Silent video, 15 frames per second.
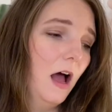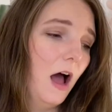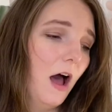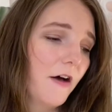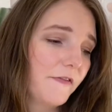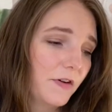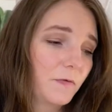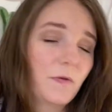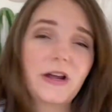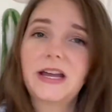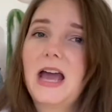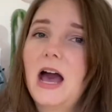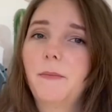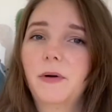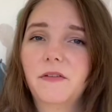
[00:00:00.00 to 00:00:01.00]
of a
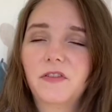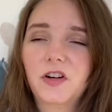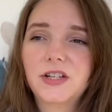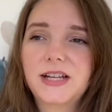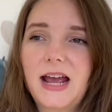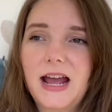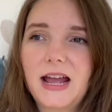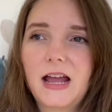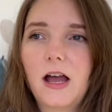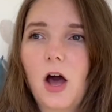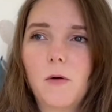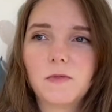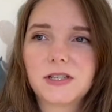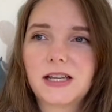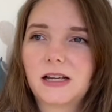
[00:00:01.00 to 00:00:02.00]
recap of her day,
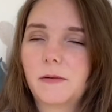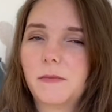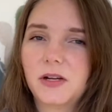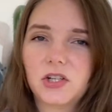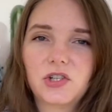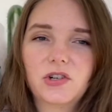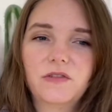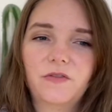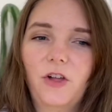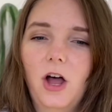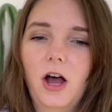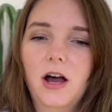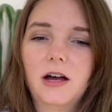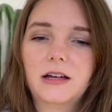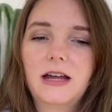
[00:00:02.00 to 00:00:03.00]
almost like a miniature
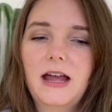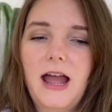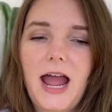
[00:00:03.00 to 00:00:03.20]
vlog.